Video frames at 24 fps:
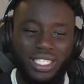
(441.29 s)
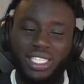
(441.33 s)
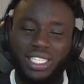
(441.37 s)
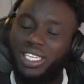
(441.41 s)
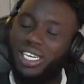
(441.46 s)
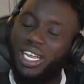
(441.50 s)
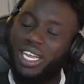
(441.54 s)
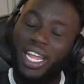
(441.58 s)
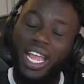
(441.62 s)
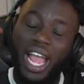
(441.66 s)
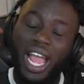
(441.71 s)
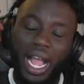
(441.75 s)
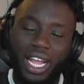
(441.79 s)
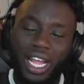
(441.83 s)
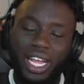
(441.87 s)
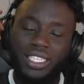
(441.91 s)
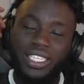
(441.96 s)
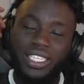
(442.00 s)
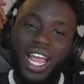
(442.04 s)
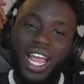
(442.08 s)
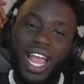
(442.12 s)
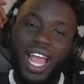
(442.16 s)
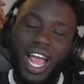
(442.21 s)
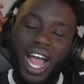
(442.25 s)
Like
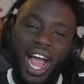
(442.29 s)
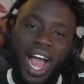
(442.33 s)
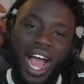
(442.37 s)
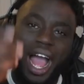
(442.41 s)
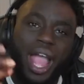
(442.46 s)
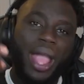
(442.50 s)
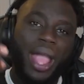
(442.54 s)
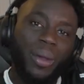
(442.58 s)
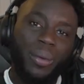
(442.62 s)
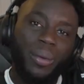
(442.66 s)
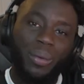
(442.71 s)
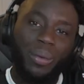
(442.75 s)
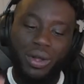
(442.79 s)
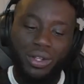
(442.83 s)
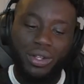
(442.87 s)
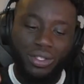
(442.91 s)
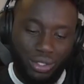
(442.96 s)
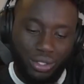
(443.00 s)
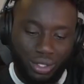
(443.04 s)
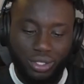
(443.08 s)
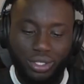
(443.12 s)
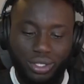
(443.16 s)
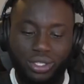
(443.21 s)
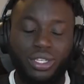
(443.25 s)
I
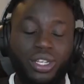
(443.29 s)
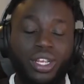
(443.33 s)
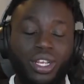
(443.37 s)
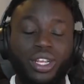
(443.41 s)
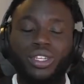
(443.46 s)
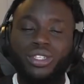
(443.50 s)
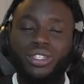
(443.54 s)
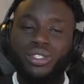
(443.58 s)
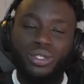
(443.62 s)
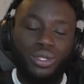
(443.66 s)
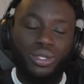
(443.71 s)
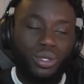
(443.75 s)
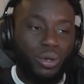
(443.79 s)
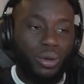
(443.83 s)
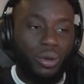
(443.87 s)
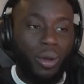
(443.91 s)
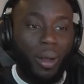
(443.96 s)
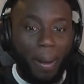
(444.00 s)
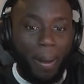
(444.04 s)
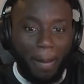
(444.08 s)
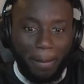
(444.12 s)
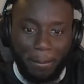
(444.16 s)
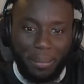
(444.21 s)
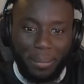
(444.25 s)
want to
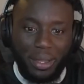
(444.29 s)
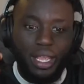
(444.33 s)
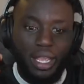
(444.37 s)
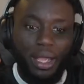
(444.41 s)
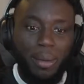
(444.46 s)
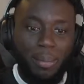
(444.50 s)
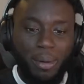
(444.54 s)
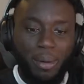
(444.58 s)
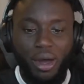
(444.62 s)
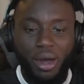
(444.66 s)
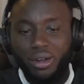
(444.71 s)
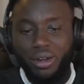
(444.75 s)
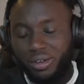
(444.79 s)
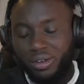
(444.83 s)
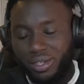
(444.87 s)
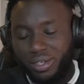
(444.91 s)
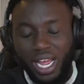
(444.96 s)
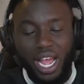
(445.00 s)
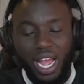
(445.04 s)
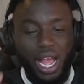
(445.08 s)
be a part of that.